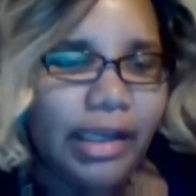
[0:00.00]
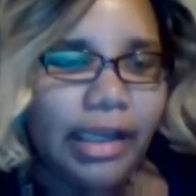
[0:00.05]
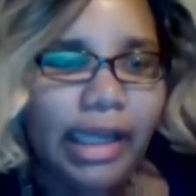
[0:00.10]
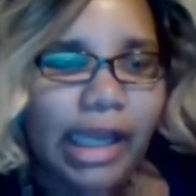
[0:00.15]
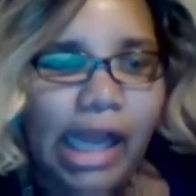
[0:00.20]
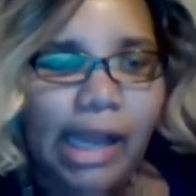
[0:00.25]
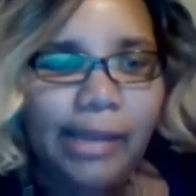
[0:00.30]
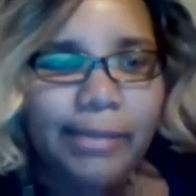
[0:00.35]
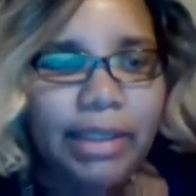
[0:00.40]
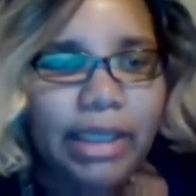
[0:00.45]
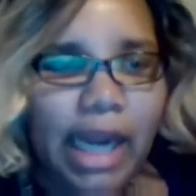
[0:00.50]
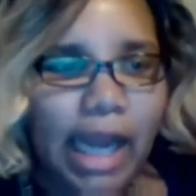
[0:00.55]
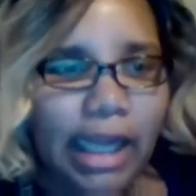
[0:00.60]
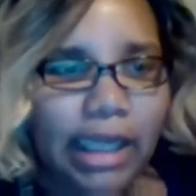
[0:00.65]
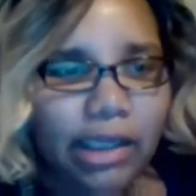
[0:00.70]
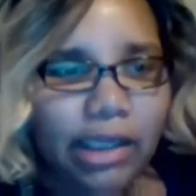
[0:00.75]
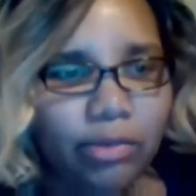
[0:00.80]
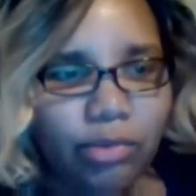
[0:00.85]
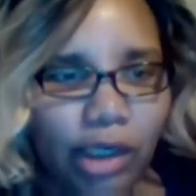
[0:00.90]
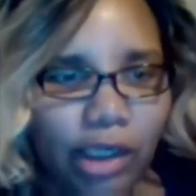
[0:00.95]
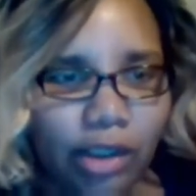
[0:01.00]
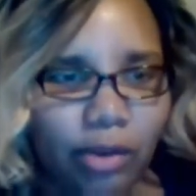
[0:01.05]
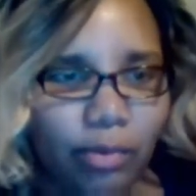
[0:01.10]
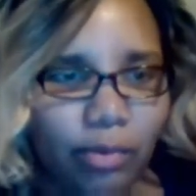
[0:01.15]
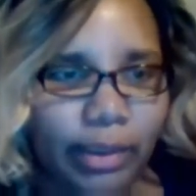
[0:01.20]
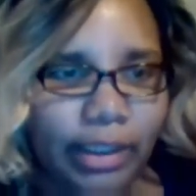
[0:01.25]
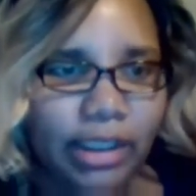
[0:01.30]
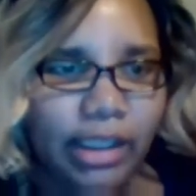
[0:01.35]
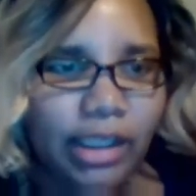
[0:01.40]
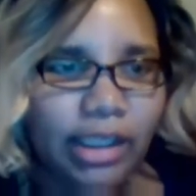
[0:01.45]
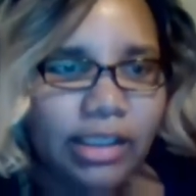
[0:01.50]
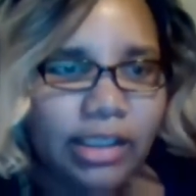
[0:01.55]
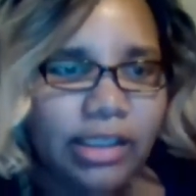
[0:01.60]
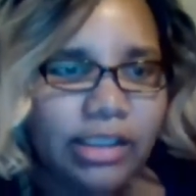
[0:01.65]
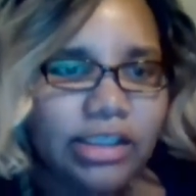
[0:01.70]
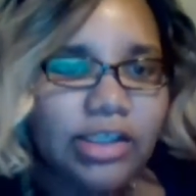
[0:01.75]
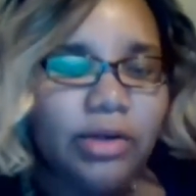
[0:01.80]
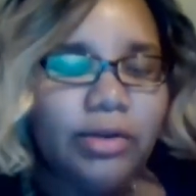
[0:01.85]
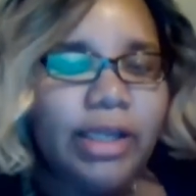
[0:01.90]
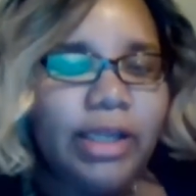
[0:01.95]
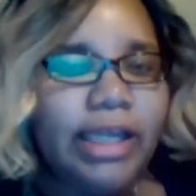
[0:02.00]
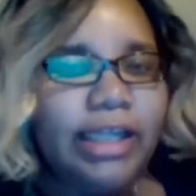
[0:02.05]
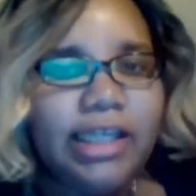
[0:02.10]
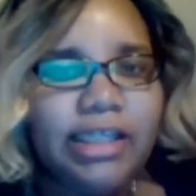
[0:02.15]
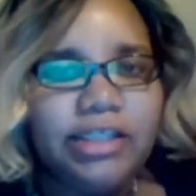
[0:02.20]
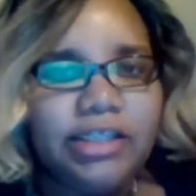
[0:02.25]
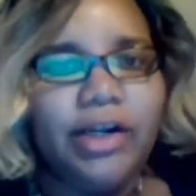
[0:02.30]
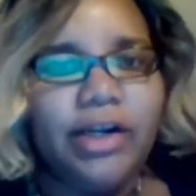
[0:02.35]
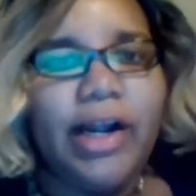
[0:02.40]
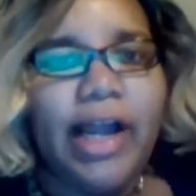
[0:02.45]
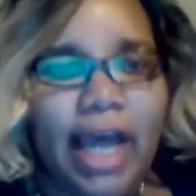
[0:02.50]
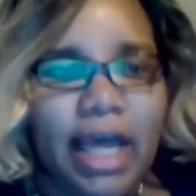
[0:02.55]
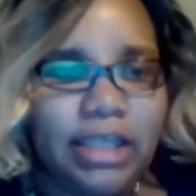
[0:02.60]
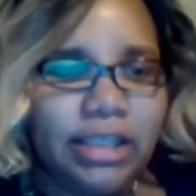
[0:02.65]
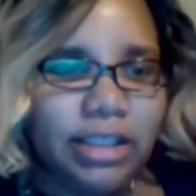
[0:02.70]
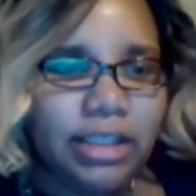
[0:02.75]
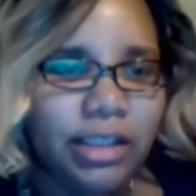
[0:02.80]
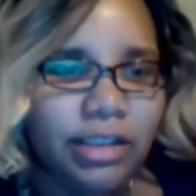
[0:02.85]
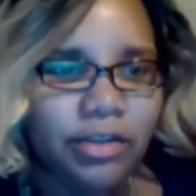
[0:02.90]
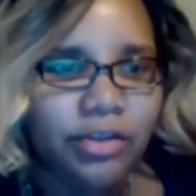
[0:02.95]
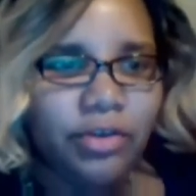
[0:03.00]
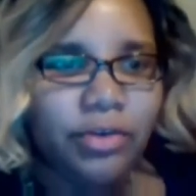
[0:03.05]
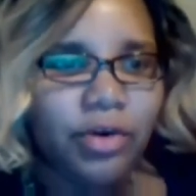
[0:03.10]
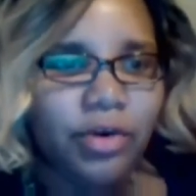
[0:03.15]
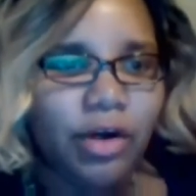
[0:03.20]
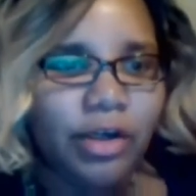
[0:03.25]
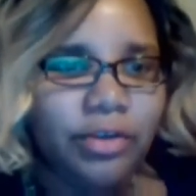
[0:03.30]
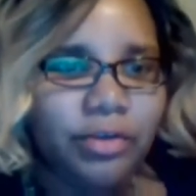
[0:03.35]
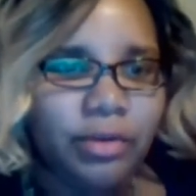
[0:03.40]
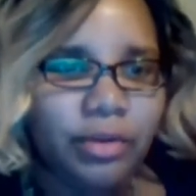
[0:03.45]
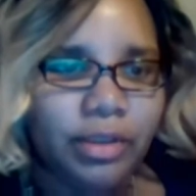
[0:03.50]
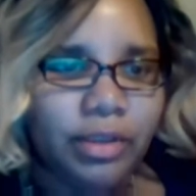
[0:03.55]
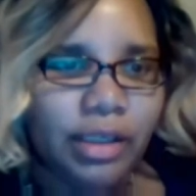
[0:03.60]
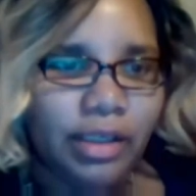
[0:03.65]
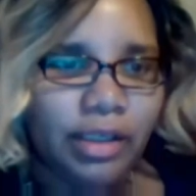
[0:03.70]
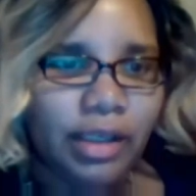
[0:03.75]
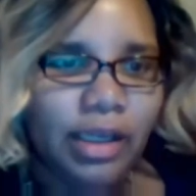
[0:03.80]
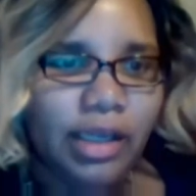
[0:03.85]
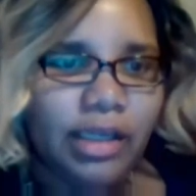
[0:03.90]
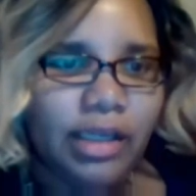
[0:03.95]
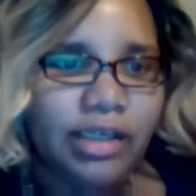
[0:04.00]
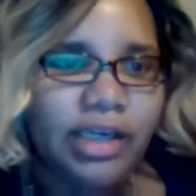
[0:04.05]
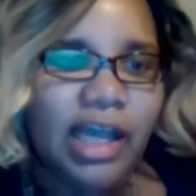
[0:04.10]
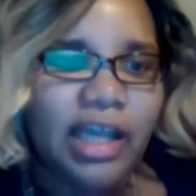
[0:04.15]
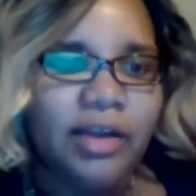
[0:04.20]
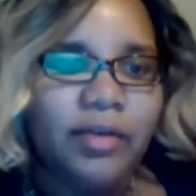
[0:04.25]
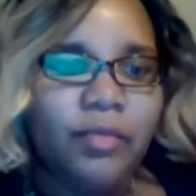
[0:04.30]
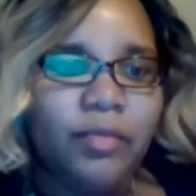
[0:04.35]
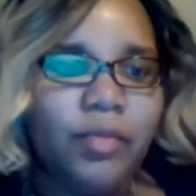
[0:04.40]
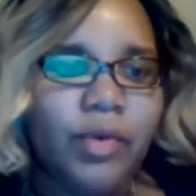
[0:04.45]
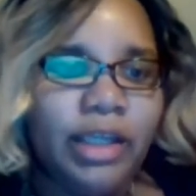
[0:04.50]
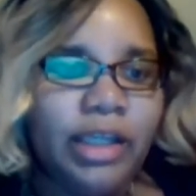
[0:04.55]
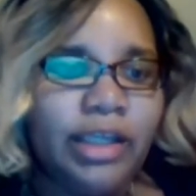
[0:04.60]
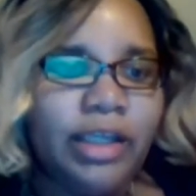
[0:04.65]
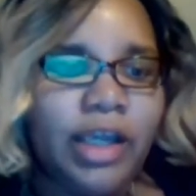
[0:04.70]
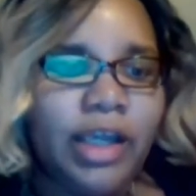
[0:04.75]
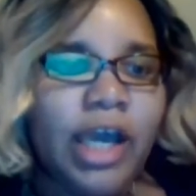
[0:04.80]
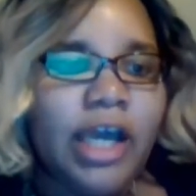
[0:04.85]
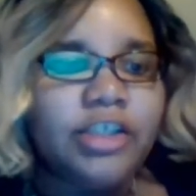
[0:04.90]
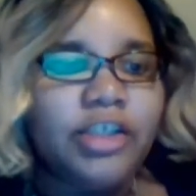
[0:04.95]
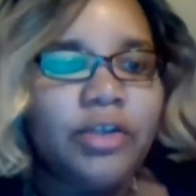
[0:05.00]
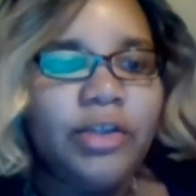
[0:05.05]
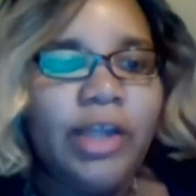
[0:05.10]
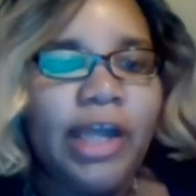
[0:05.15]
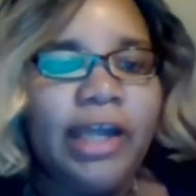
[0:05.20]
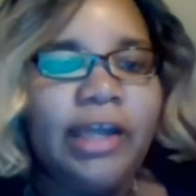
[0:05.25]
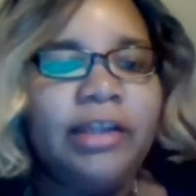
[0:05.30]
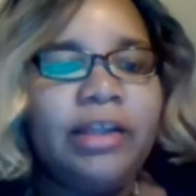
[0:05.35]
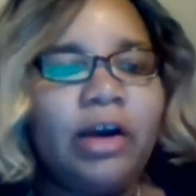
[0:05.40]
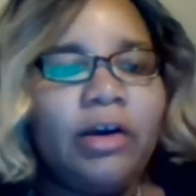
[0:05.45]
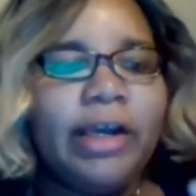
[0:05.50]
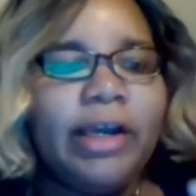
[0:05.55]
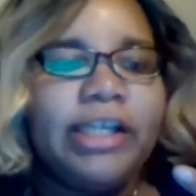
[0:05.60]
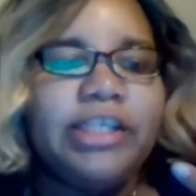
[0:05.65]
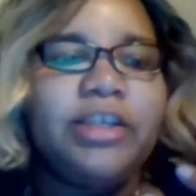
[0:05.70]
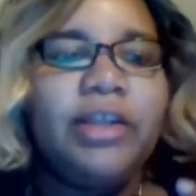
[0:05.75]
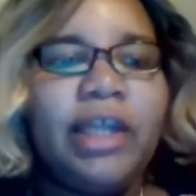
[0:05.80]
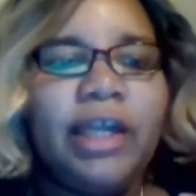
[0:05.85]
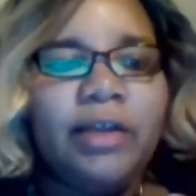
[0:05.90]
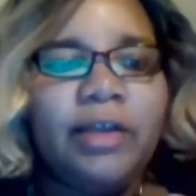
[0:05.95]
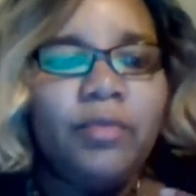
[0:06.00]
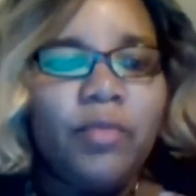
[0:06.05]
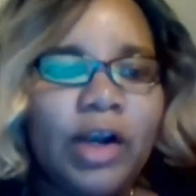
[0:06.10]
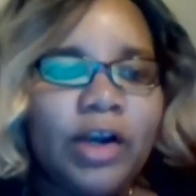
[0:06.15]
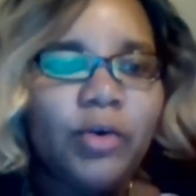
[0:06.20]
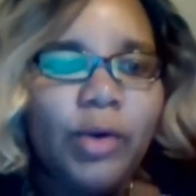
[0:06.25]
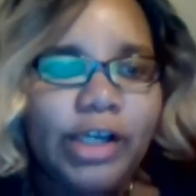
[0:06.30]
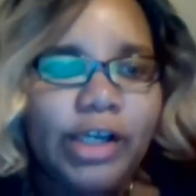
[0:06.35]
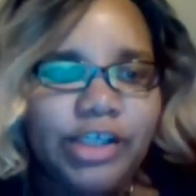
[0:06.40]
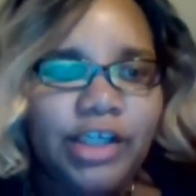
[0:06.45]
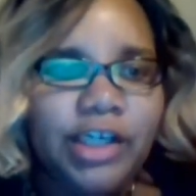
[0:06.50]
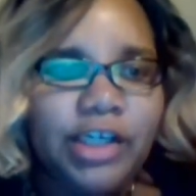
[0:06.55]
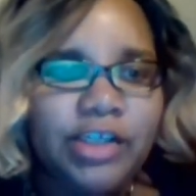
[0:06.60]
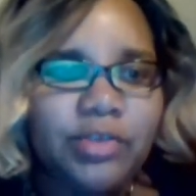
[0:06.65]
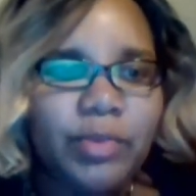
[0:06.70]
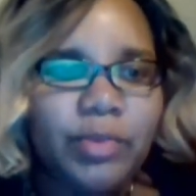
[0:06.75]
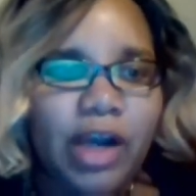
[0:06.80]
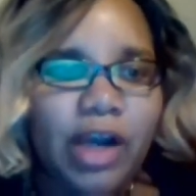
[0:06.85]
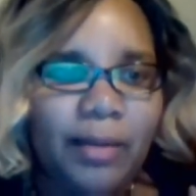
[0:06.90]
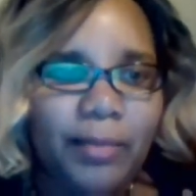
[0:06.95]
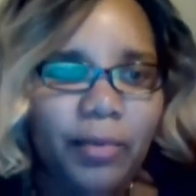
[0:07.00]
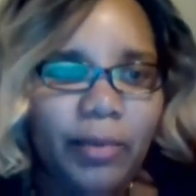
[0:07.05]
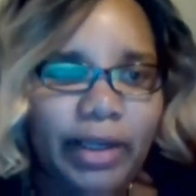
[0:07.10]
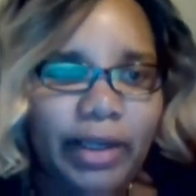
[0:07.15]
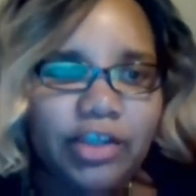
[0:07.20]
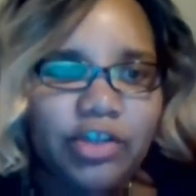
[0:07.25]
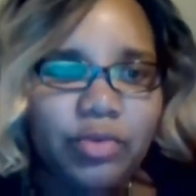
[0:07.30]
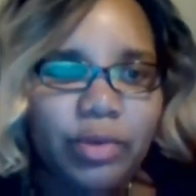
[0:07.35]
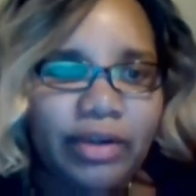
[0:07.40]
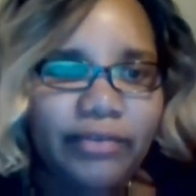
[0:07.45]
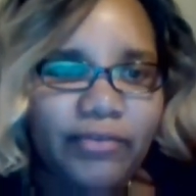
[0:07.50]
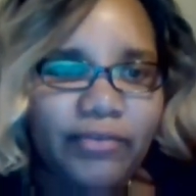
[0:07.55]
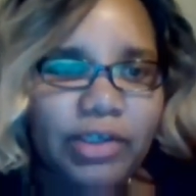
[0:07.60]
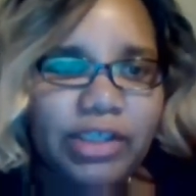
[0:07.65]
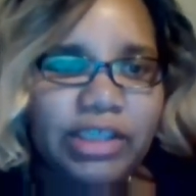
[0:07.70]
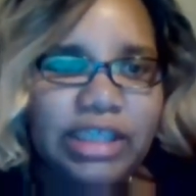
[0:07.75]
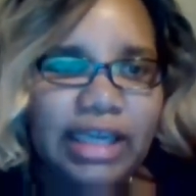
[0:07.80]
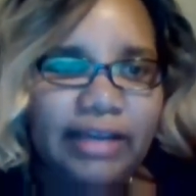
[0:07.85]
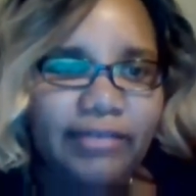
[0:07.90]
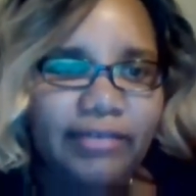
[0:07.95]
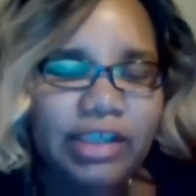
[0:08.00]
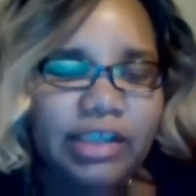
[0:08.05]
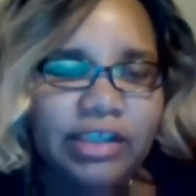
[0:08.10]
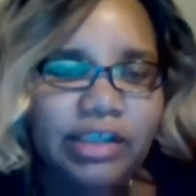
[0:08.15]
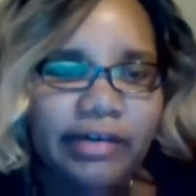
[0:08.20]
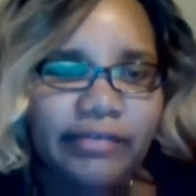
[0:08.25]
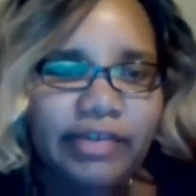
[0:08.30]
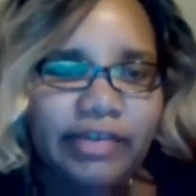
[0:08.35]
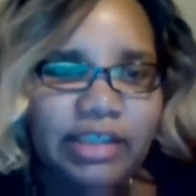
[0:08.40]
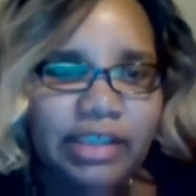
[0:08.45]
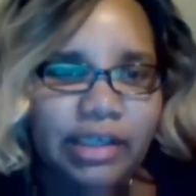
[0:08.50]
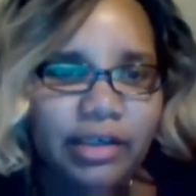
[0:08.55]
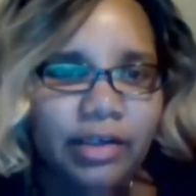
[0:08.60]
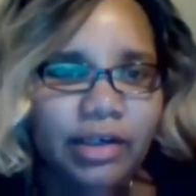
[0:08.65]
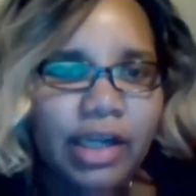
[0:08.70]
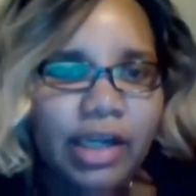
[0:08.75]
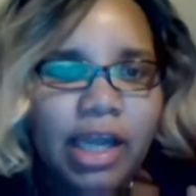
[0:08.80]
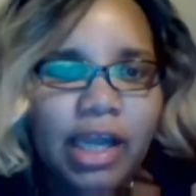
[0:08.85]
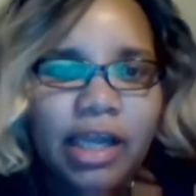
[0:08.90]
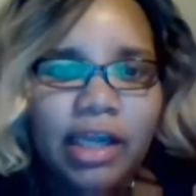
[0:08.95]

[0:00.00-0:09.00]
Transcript: I mean, I can work a weekend. So at least they're asking you, are you not willing? So the one question is, we operate a 24/7 service center.